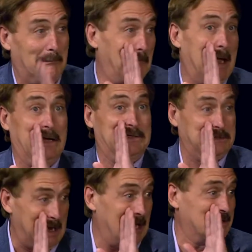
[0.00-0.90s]
"Mike's
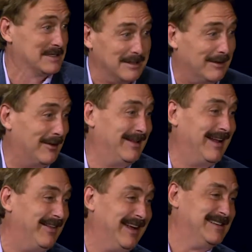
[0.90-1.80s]
nuts,
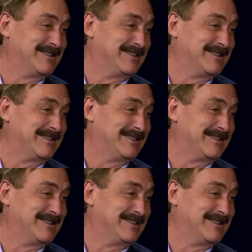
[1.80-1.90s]
he's